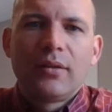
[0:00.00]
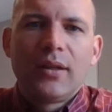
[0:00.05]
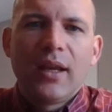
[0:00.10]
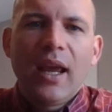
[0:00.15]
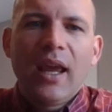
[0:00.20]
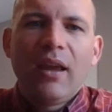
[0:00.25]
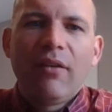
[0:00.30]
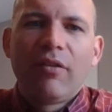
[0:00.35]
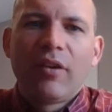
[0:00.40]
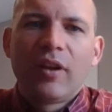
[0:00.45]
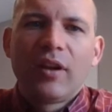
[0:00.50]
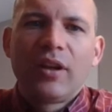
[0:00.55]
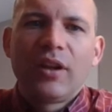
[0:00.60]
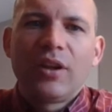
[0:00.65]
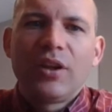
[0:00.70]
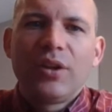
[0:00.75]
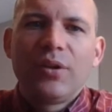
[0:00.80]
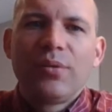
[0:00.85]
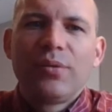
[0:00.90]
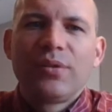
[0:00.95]
David
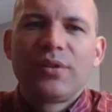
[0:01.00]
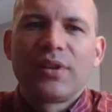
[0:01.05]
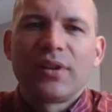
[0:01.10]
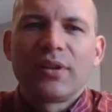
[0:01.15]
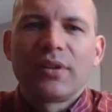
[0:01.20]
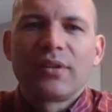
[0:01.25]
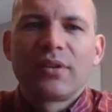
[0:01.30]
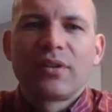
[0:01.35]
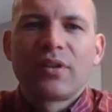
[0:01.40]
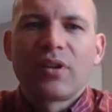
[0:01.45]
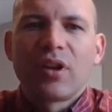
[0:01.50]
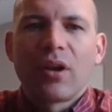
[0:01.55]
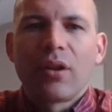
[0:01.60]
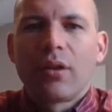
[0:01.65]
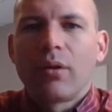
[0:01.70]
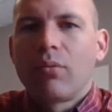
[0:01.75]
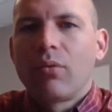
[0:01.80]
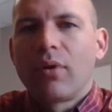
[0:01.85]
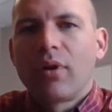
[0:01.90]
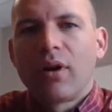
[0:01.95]
uses
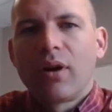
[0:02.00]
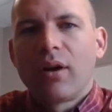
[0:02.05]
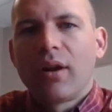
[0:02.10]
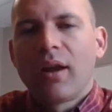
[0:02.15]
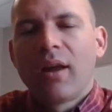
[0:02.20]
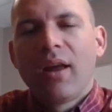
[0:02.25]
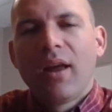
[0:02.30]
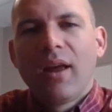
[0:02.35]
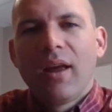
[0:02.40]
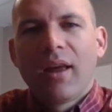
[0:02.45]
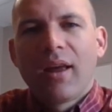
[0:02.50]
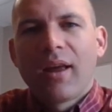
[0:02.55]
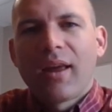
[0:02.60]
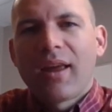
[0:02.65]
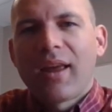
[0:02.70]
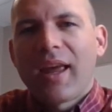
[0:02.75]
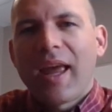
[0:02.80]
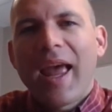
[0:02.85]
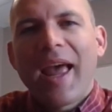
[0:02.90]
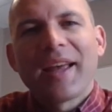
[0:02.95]
the word
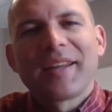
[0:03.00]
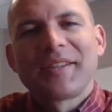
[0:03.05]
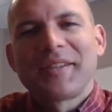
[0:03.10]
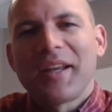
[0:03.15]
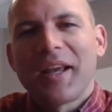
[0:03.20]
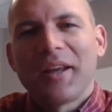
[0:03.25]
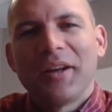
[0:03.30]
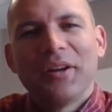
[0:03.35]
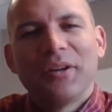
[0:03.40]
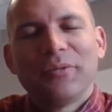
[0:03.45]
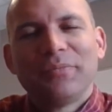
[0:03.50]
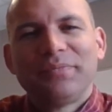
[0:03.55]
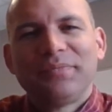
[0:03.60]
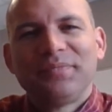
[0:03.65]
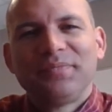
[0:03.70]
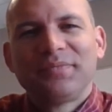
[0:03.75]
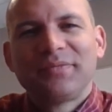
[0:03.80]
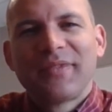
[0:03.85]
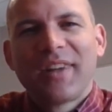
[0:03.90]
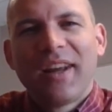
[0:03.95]
chesed.
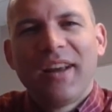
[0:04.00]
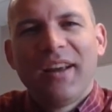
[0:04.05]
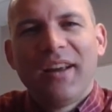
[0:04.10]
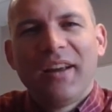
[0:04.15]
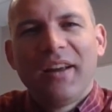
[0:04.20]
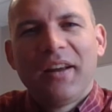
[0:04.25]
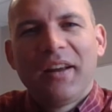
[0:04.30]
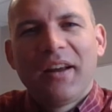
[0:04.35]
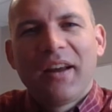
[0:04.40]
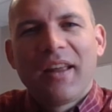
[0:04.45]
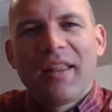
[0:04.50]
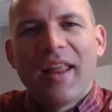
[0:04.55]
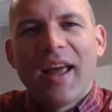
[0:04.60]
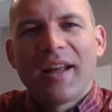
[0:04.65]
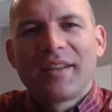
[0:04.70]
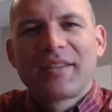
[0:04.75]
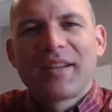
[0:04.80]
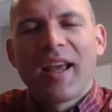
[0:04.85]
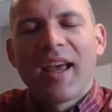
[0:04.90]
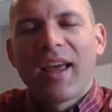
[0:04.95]

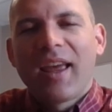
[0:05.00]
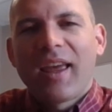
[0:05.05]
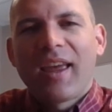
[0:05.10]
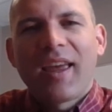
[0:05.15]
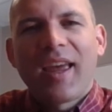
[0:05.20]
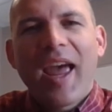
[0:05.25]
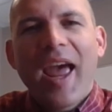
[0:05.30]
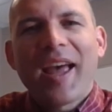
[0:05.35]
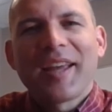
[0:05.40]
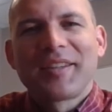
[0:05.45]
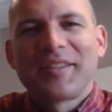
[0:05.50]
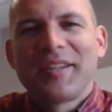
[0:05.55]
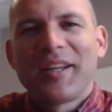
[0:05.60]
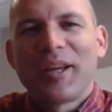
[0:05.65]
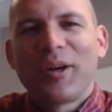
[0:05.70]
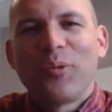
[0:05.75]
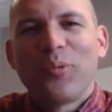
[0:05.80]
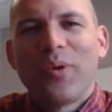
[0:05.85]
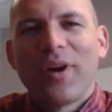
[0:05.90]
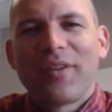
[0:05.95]
That's
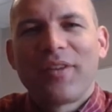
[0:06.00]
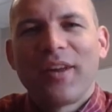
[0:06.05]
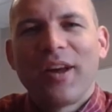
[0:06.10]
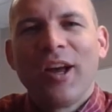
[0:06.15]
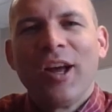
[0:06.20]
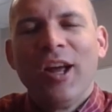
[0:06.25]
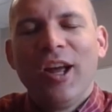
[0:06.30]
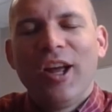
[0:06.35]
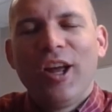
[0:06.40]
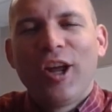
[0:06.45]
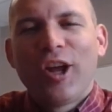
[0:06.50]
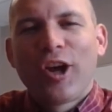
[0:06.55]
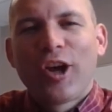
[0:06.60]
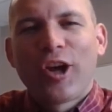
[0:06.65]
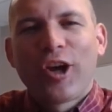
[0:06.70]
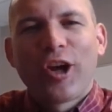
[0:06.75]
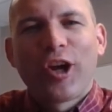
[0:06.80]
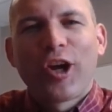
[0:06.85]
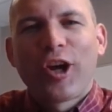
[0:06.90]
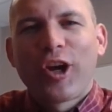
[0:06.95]
chesed with a
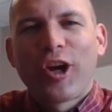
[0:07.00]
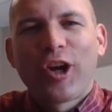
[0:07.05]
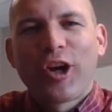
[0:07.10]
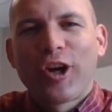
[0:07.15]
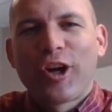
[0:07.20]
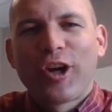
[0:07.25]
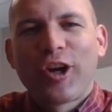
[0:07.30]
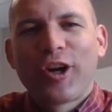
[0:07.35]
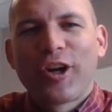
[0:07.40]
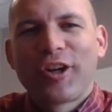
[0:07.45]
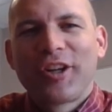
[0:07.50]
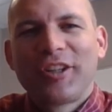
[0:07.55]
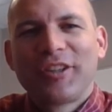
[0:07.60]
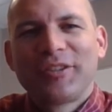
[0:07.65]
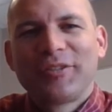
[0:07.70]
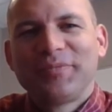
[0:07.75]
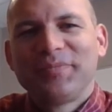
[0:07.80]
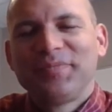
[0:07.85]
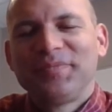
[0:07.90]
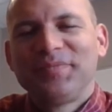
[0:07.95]
ch.